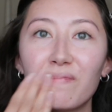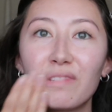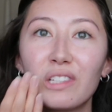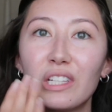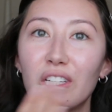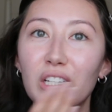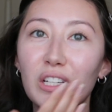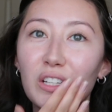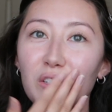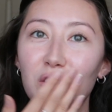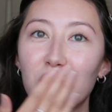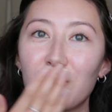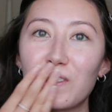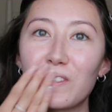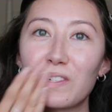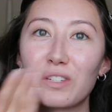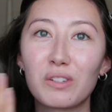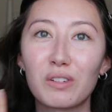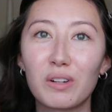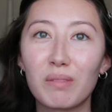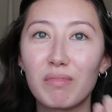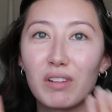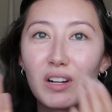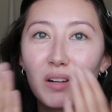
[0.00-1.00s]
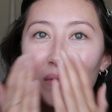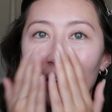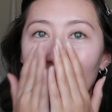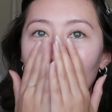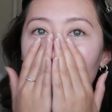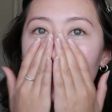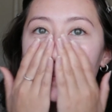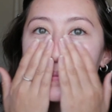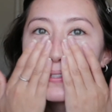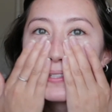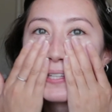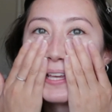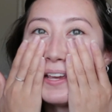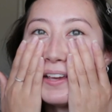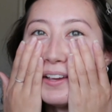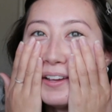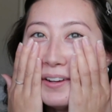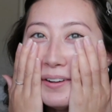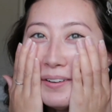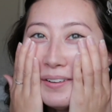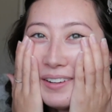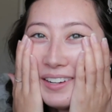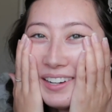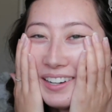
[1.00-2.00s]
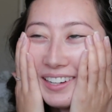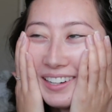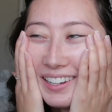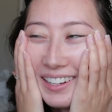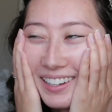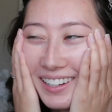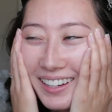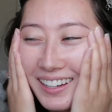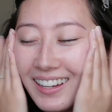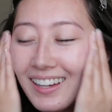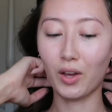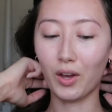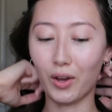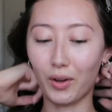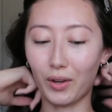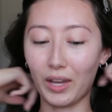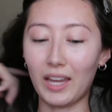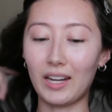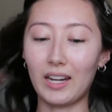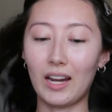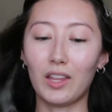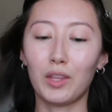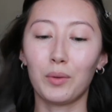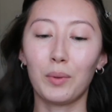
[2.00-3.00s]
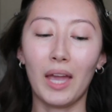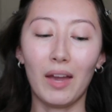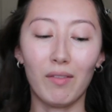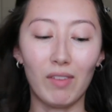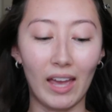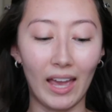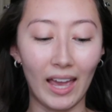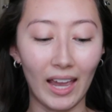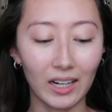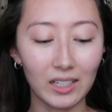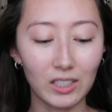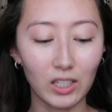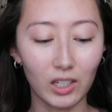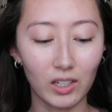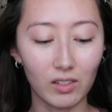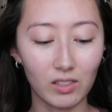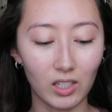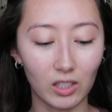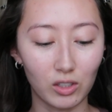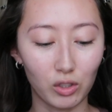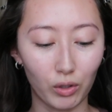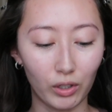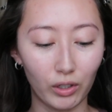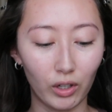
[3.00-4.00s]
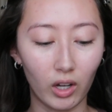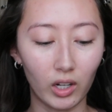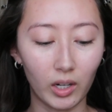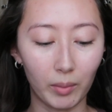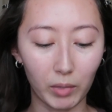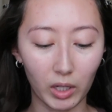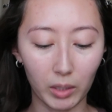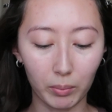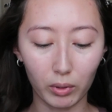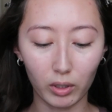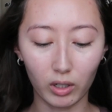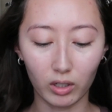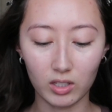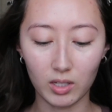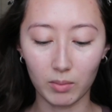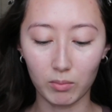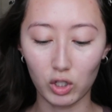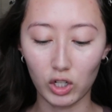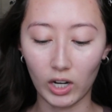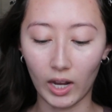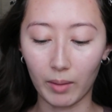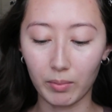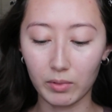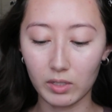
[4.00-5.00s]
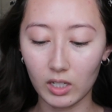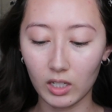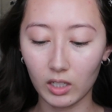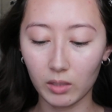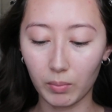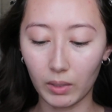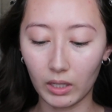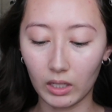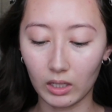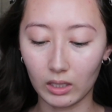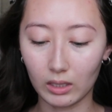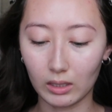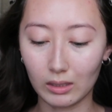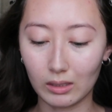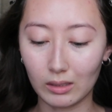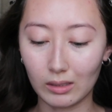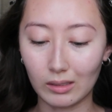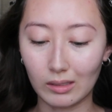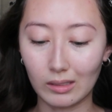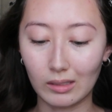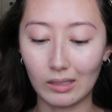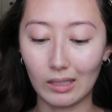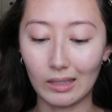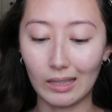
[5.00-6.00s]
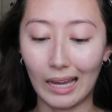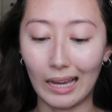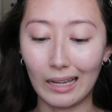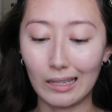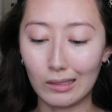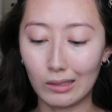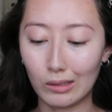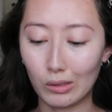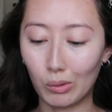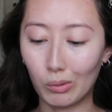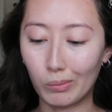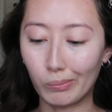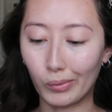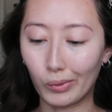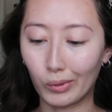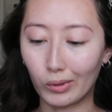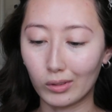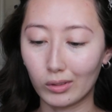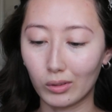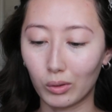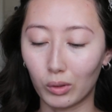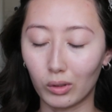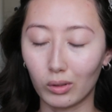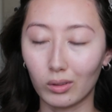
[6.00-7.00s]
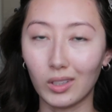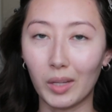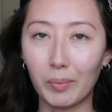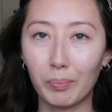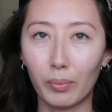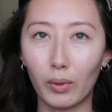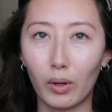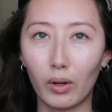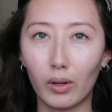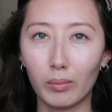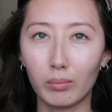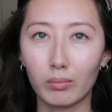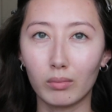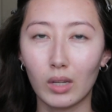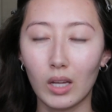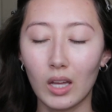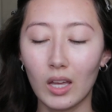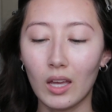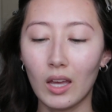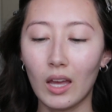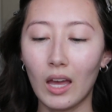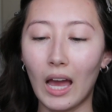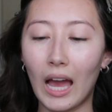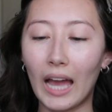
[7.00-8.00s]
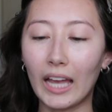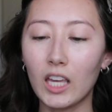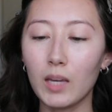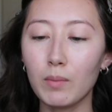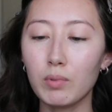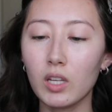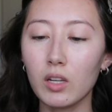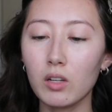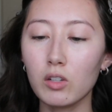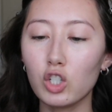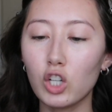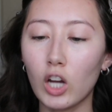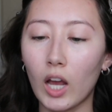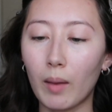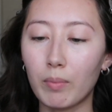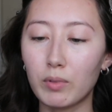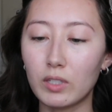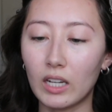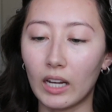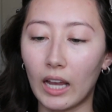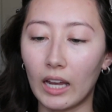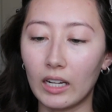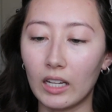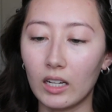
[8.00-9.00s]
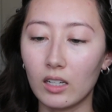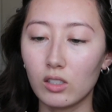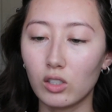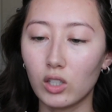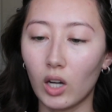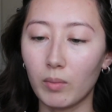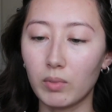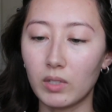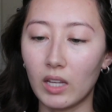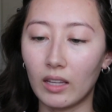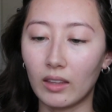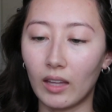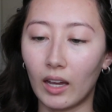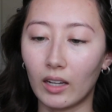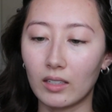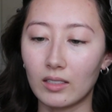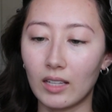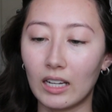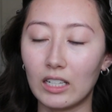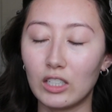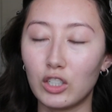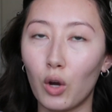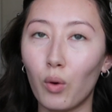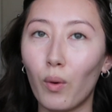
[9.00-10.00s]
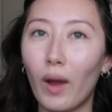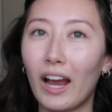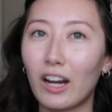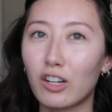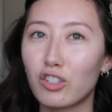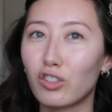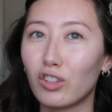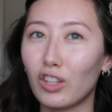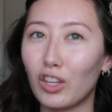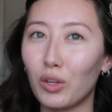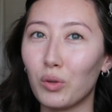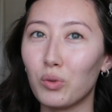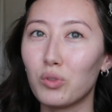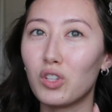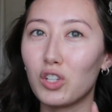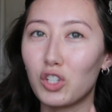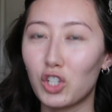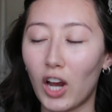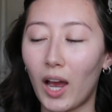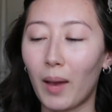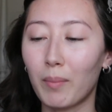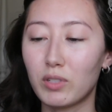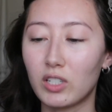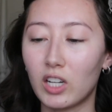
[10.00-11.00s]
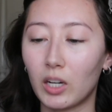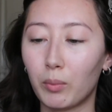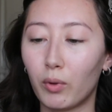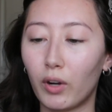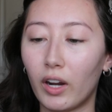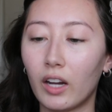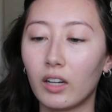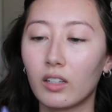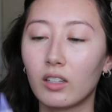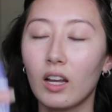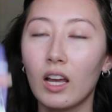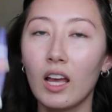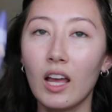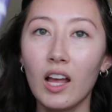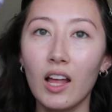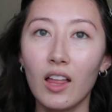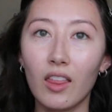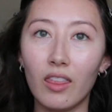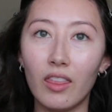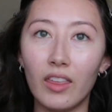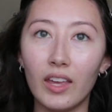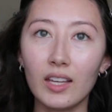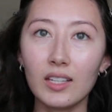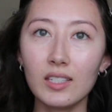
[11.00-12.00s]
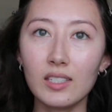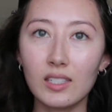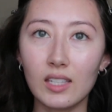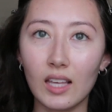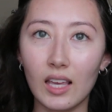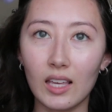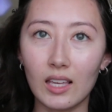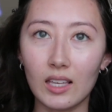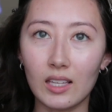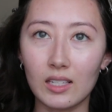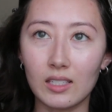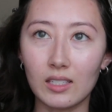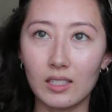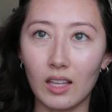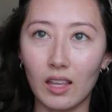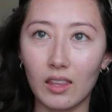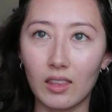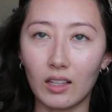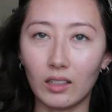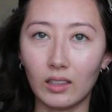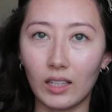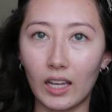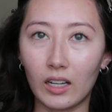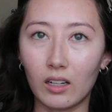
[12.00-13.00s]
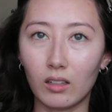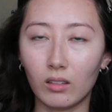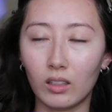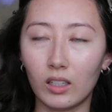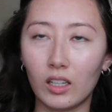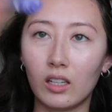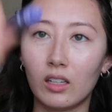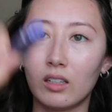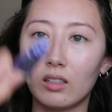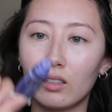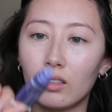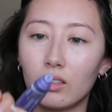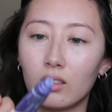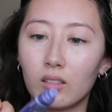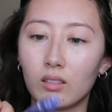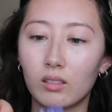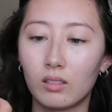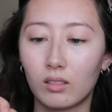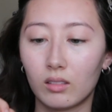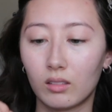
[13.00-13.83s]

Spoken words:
I guess I'll just rub it on my lips too. Okay, now that we have a heck ton of sunscreen on, I'm gonna put on some chapstick because that is so important, or lip balm. I keep saying chapstick. I need to stop saying that because I don't actually use the chapstick brand. This is the Lanolin,